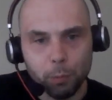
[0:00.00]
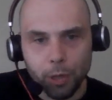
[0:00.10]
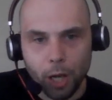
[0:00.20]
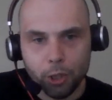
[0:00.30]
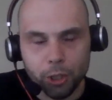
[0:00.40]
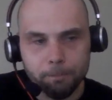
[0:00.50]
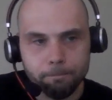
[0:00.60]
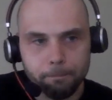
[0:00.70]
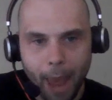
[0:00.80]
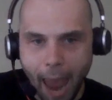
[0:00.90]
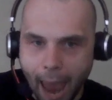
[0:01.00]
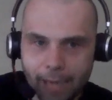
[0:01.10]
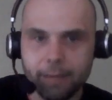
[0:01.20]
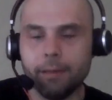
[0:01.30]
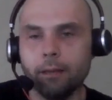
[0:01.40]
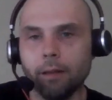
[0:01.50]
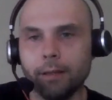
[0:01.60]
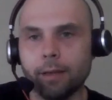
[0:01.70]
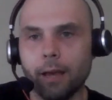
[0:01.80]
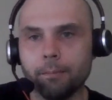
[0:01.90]
production, anything
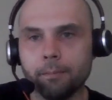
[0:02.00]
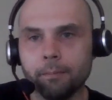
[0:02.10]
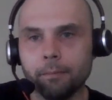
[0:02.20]
like that.